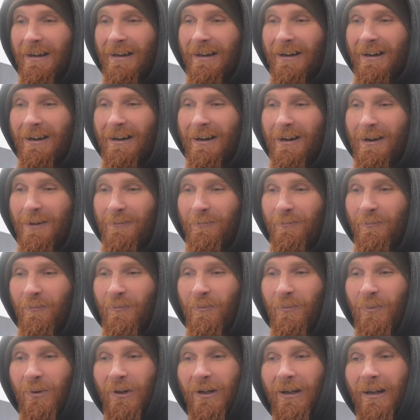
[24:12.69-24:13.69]

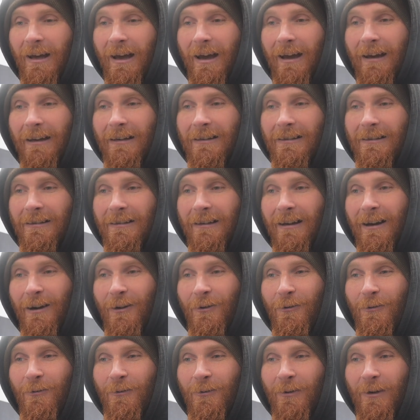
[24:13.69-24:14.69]
but that is
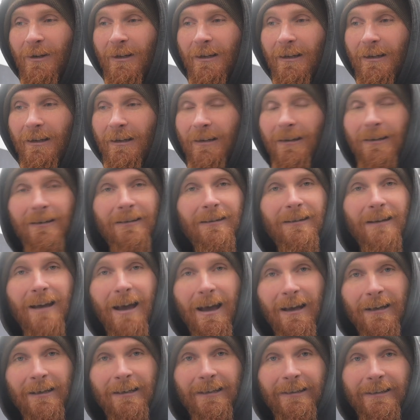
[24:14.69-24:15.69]
now
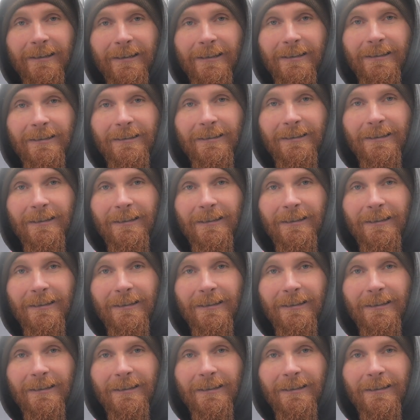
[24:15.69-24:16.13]
knackered.